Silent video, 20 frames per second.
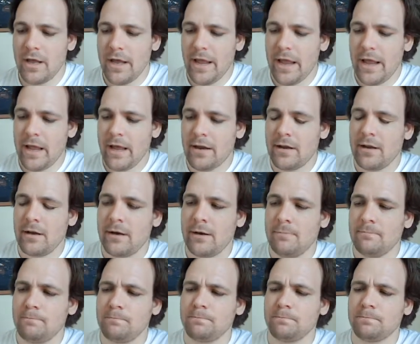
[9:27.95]
And
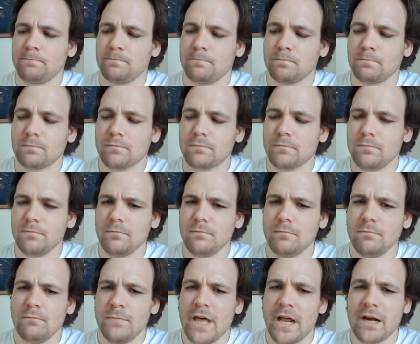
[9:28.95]

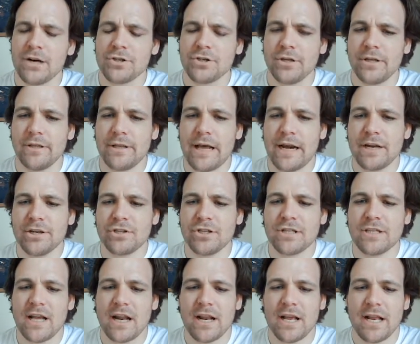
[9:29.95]
that actually is
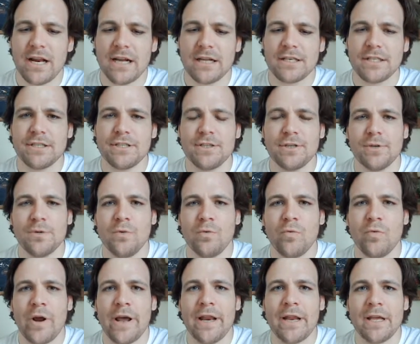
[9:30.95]
kind of connected to
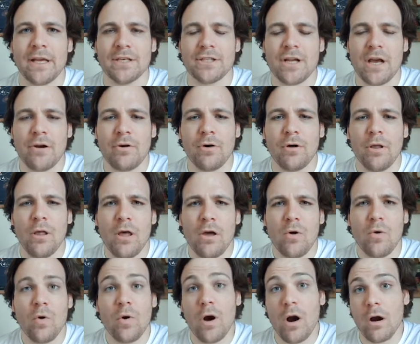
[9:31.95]
writing in general,
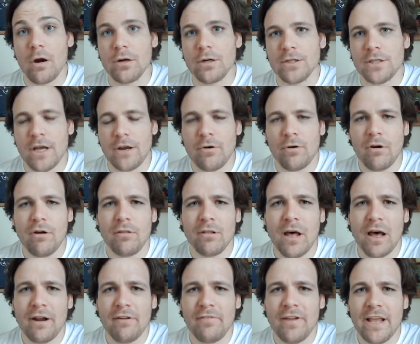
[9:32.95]
or art in general. A
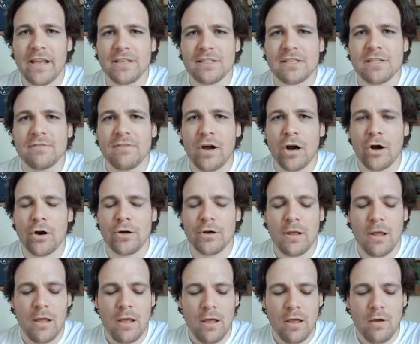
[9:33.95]
lot of cases of art,
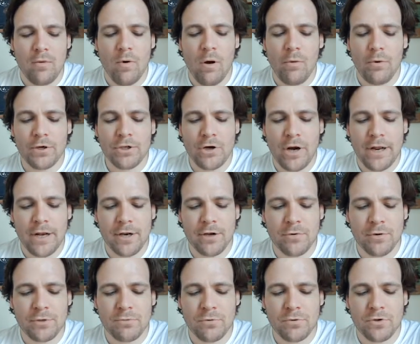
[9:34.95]
what we're trying to do
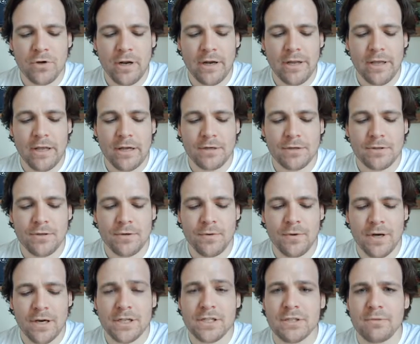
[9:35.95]
is we're trying to get to
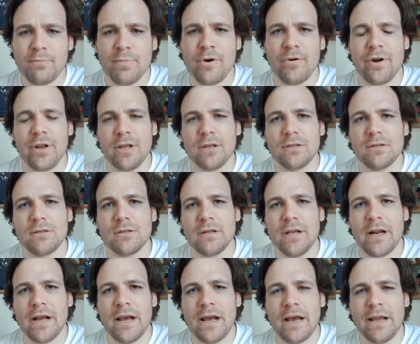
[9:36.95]
an experience. And
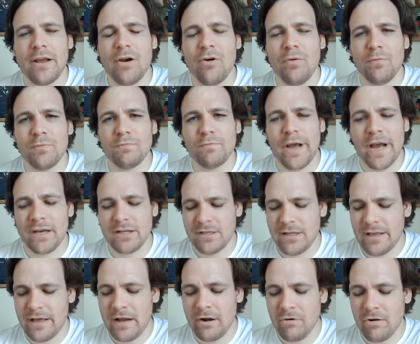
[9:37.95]
I go back to
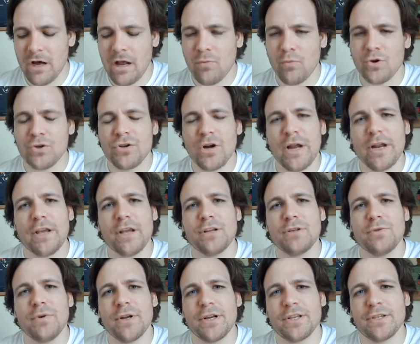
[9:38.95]
that a lot. We're trying to get
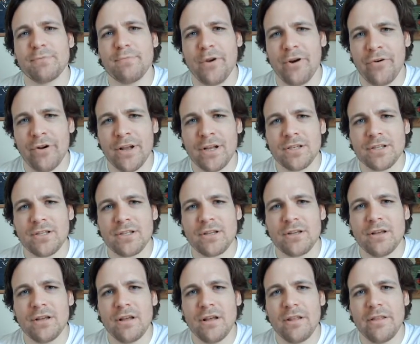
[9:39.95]
to an experience
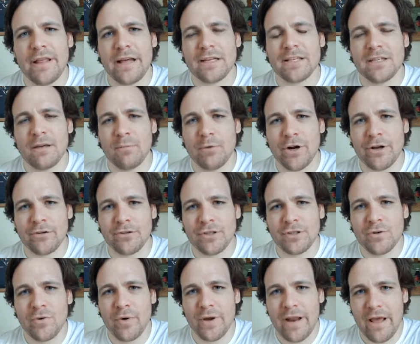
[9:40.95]
that someone else is
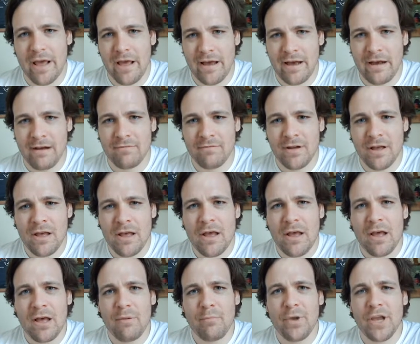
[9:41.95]
going to have
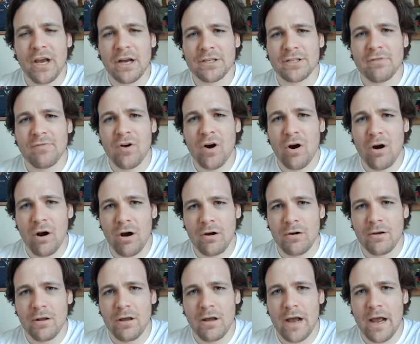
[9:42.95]
because of our
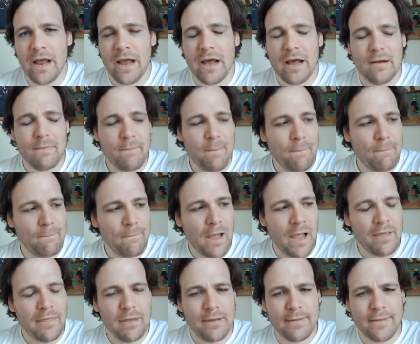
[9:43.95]
art.
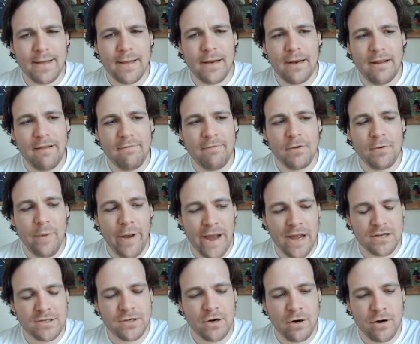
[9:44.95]
I think that if you
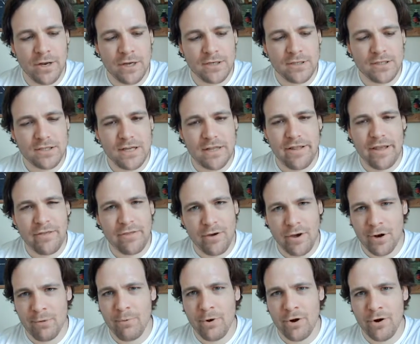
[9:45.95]
ask artists and they
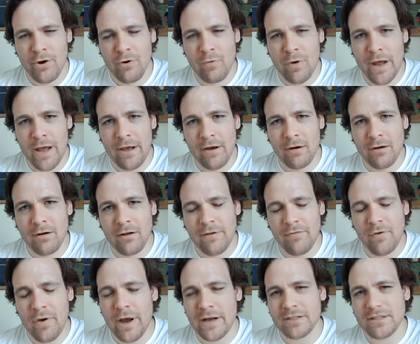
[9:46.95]
thought about it a while, if
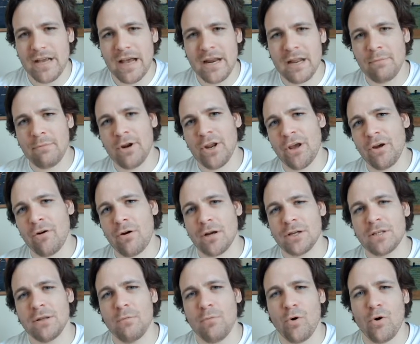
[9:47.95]
you ask anybody
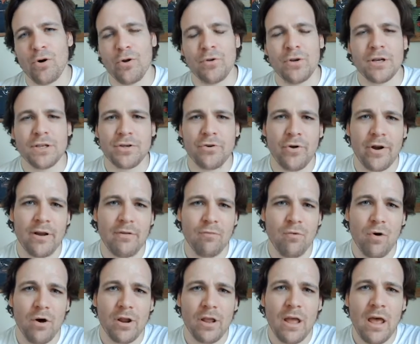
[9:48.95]
across the board who does creative
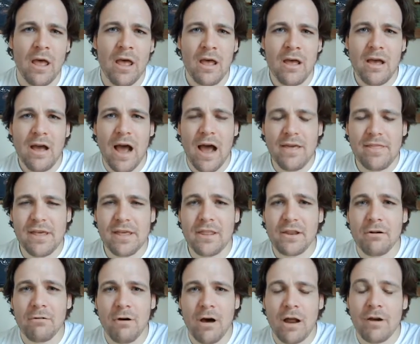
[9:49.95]
work, I think
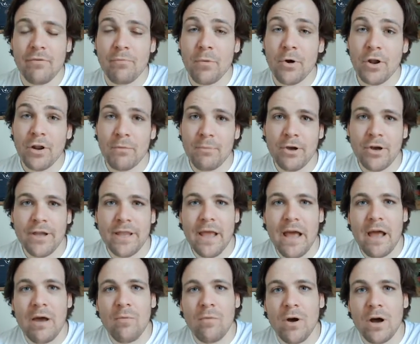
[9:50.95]
that a lot of them are going to be like, yeah,
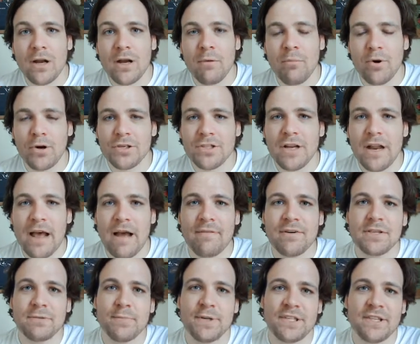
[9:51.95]
I want a person to have a
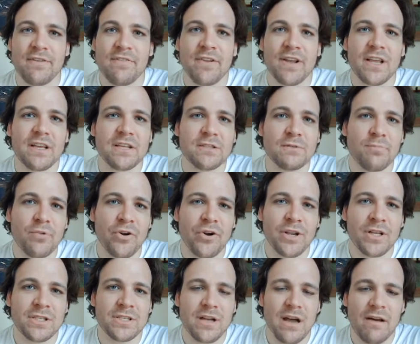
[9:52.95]
specific
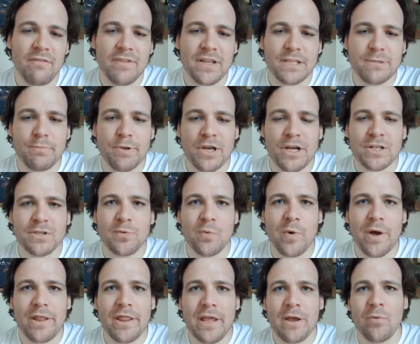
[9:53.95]
experience of this, because
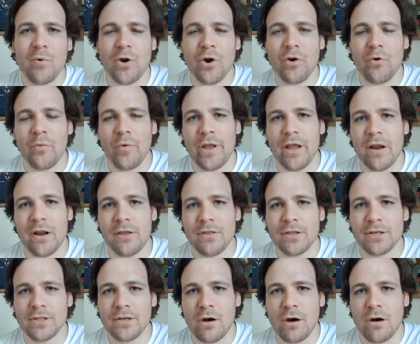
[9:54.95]
when they were creating
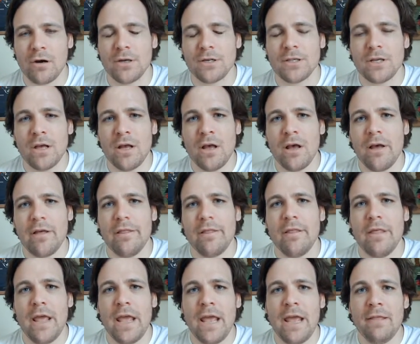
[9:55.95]
this art,
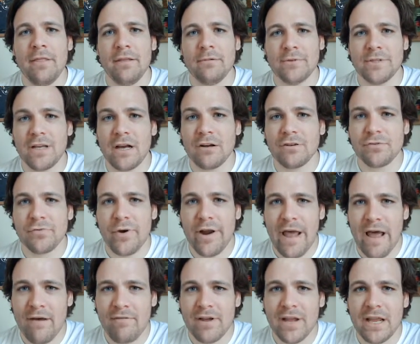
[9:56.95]
they themselves were
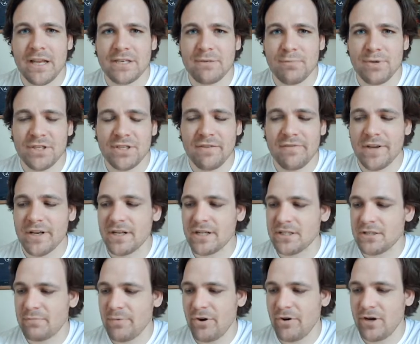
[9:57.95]
having a specific
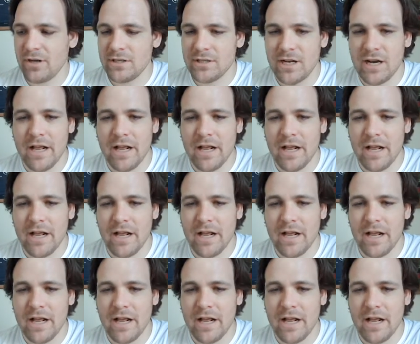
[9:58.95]
experience.